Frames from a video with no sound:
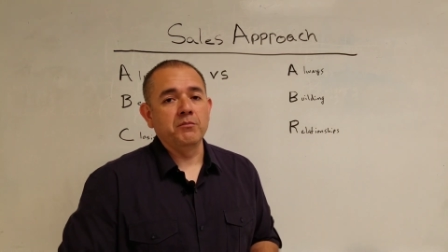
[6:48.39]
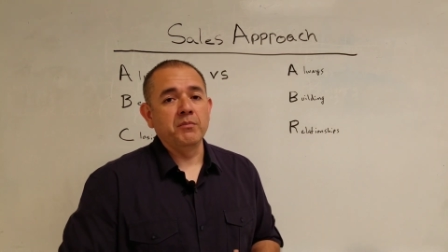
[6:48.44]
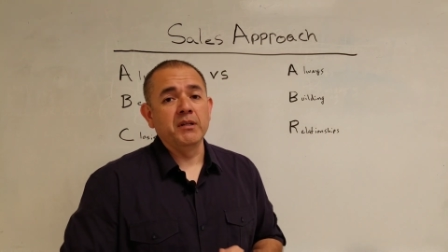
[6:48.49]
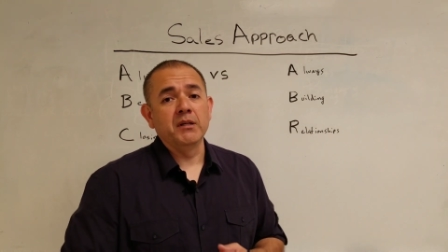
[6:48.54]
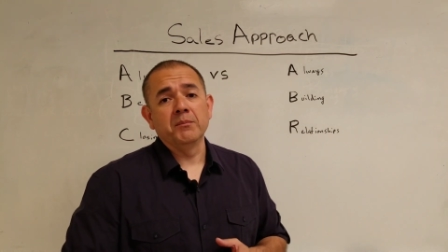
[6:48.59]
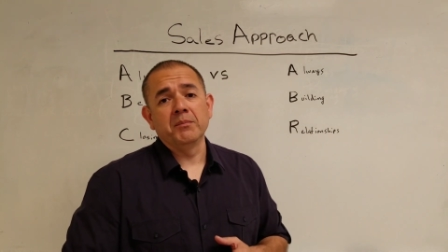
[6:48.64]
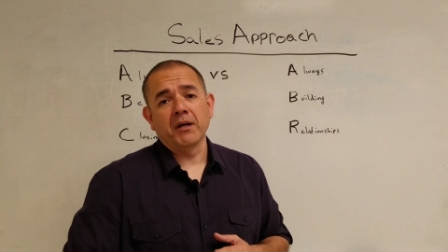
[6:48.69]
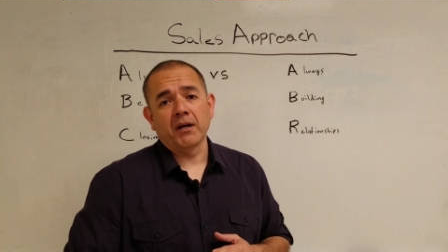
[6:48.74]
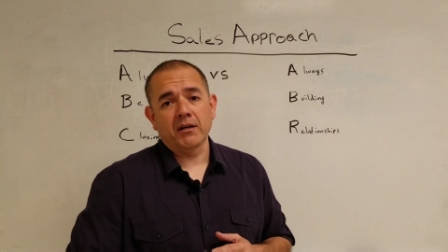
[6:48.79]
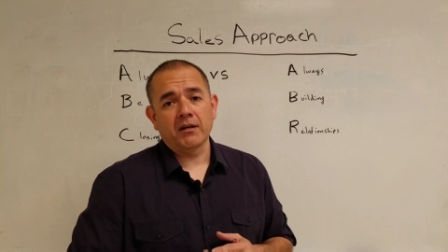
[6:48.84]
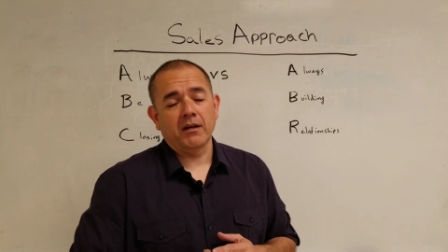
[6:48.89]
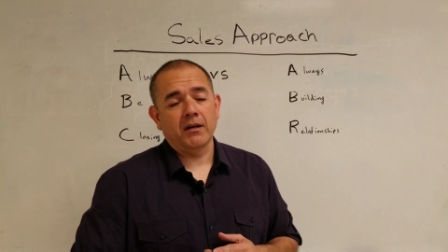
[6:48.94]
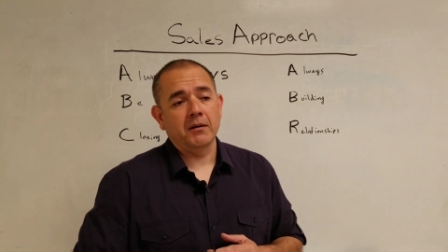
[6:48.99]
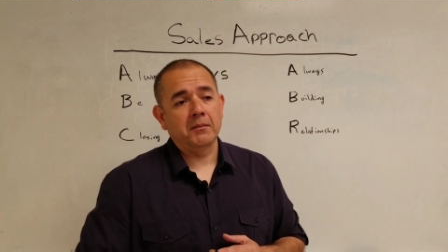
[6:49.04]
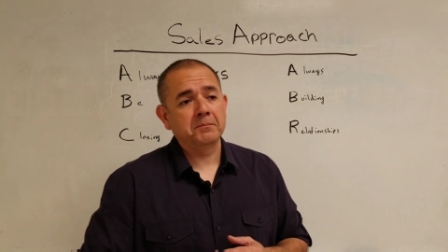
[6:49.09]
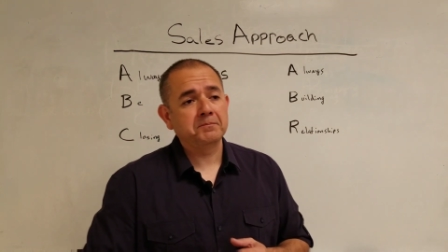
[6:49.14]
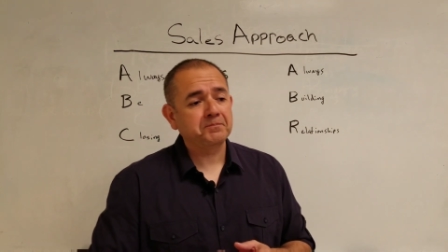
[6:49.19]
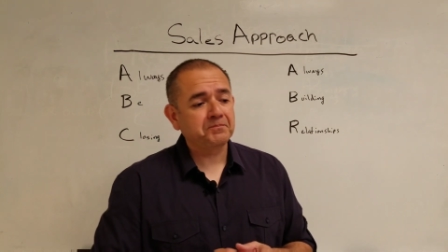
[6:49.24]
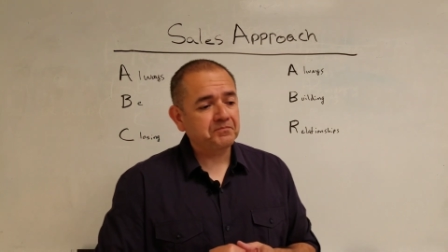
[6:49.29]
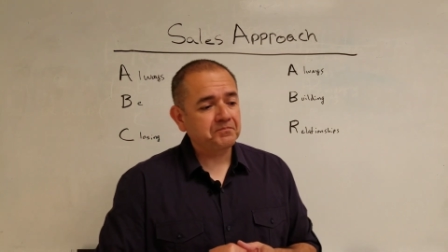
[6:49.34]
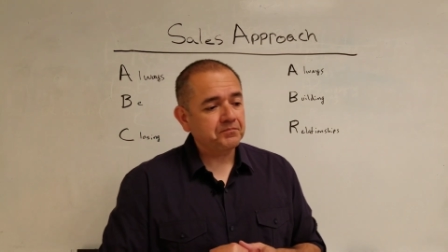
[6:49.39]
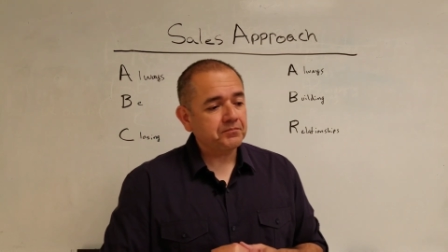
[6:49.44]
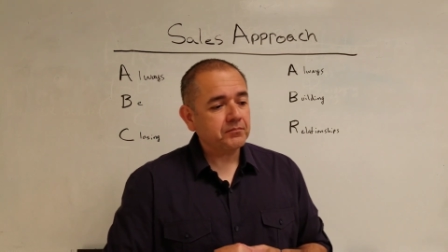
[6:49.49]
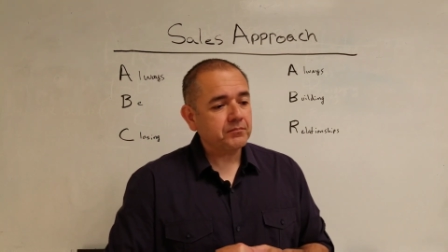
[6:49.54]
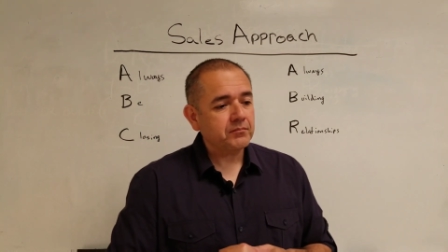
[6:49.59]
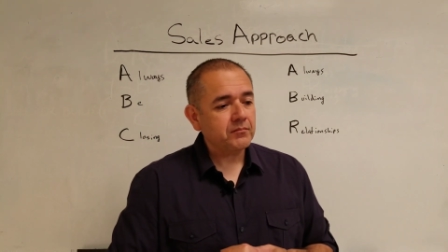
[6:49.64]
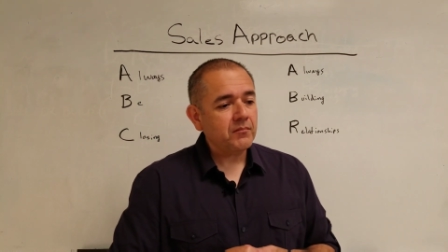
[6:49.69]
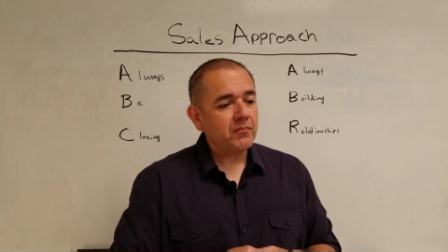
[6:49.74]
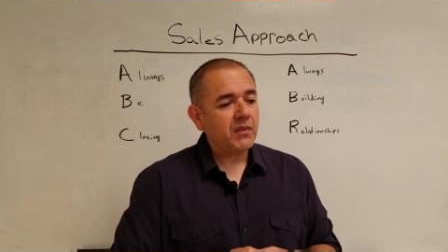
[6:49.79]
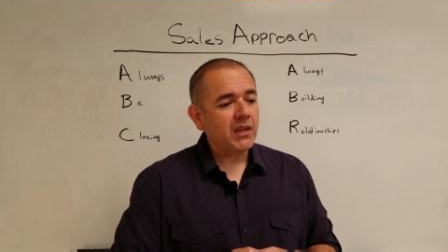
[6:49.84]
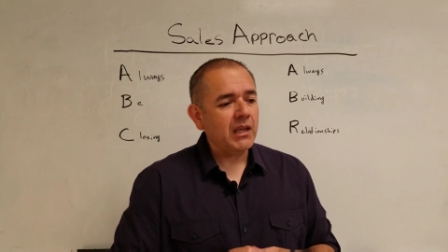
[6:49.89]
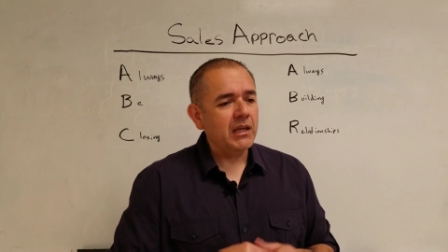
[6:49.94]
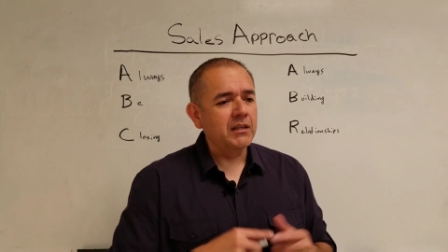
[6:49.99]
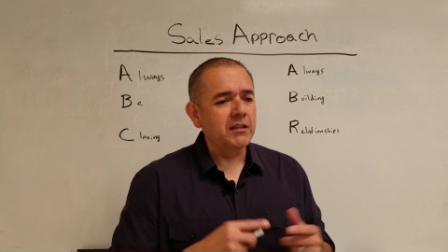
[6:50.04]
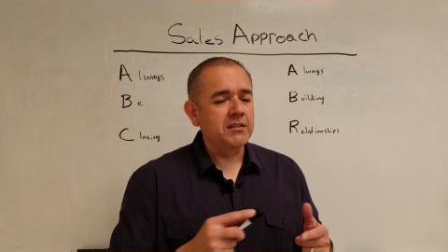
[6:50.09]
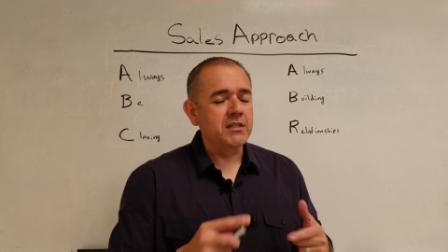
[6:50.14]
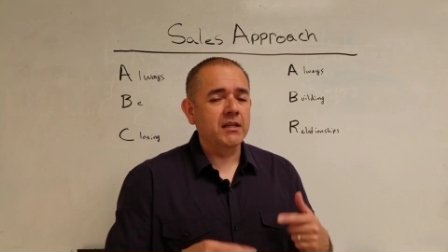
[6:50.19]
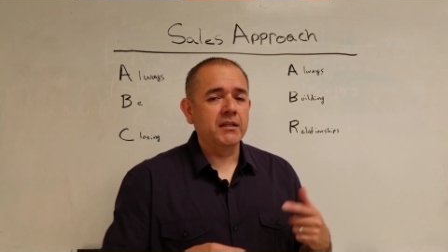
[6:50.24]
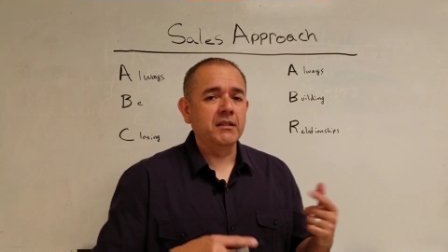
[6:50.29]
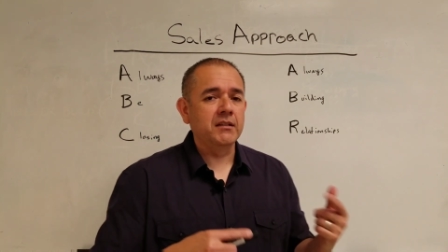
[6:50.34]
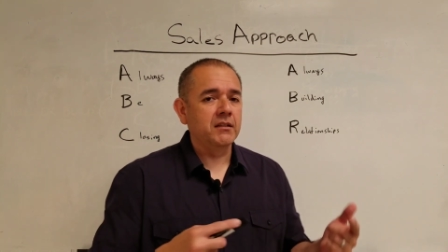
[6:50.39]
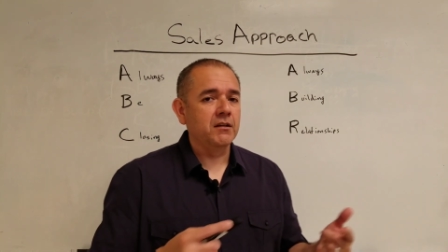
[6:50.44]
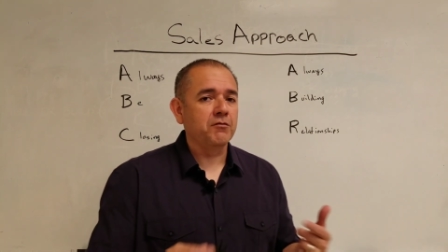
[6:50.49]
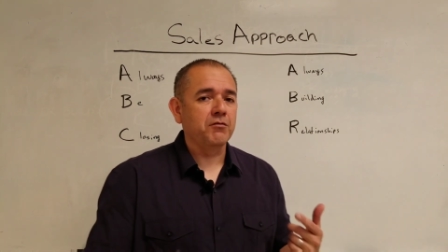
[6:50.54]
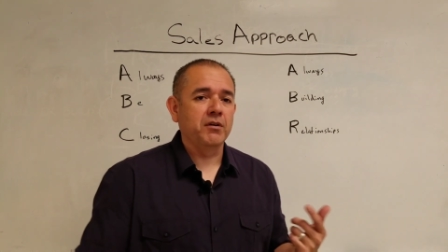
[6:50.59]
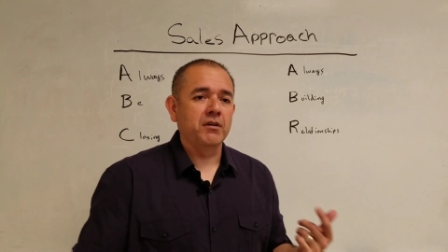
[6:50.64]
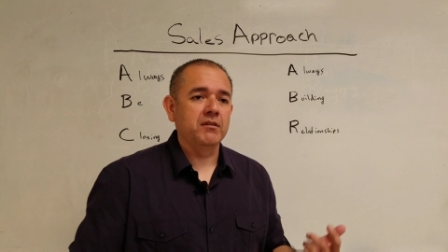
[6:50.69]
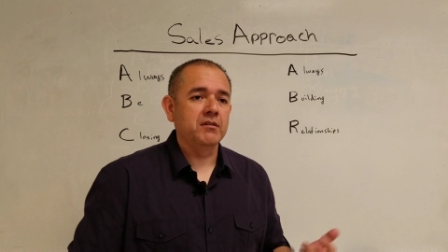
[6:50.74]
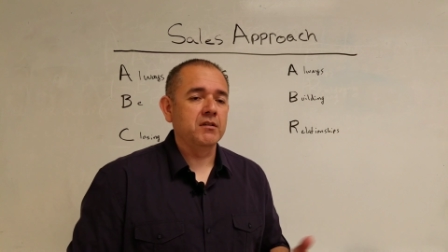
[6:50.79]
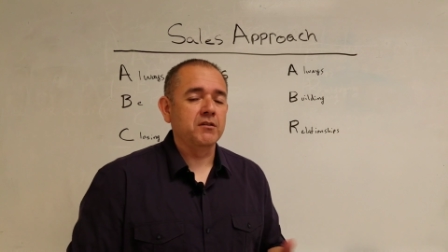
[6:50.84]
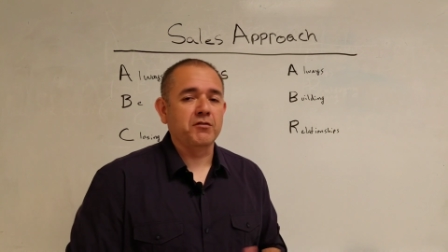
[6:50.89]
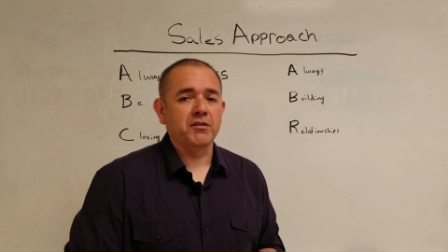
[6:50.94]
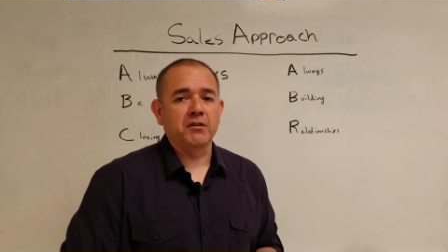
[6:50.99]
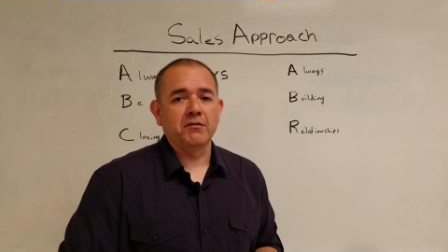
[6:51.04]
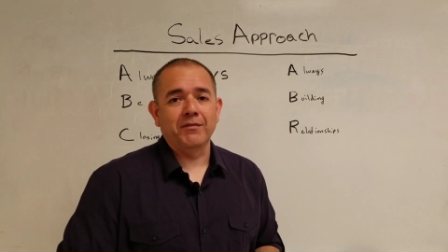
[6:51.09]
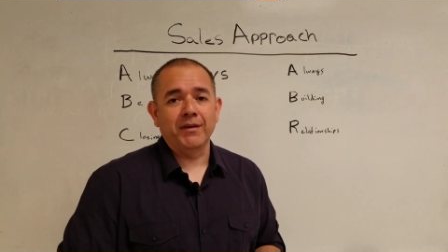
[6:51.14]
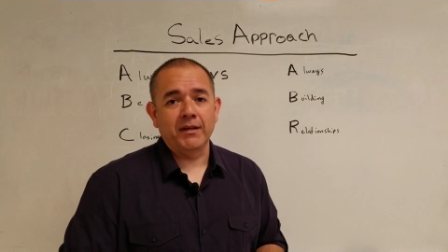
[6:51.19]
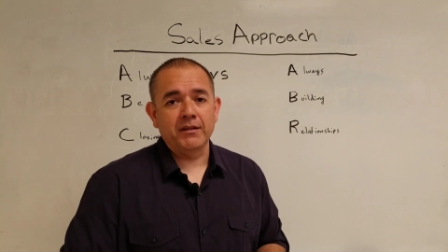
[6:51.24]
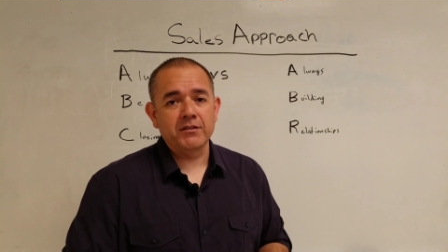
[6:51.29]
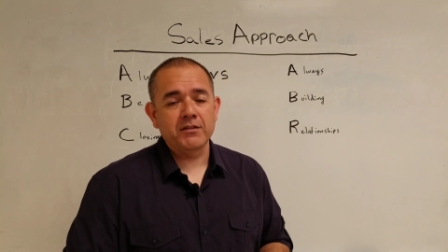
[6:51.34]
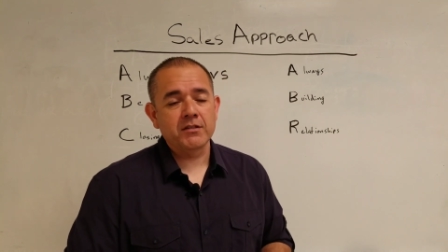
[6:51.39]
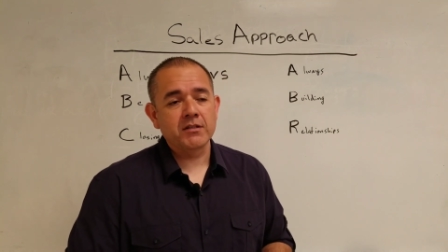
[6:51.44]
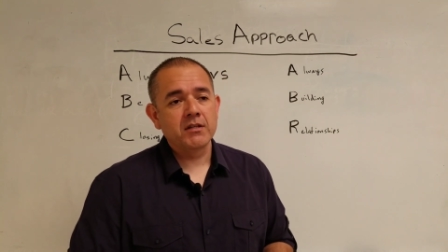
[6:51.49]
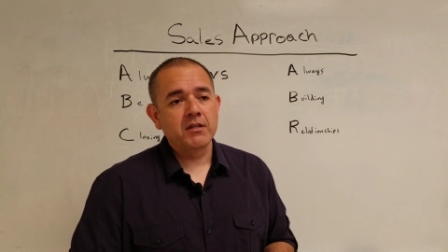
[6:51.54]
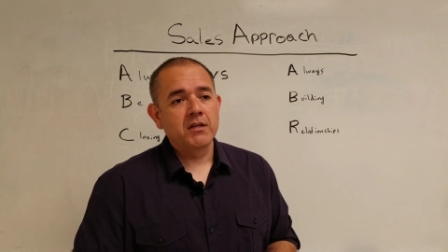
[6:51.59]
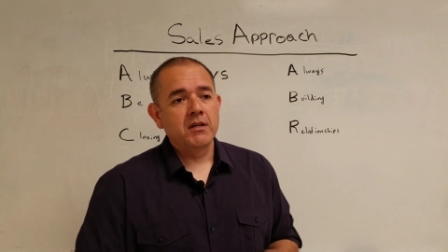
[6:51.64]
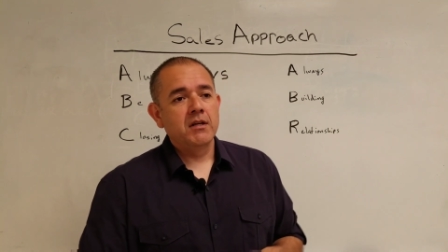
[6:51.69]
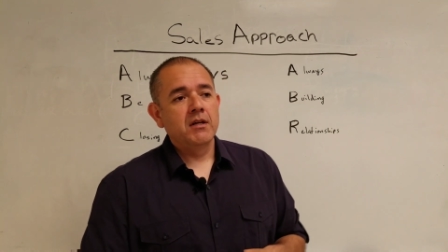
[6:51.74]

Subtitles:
meetup.com and attending different events.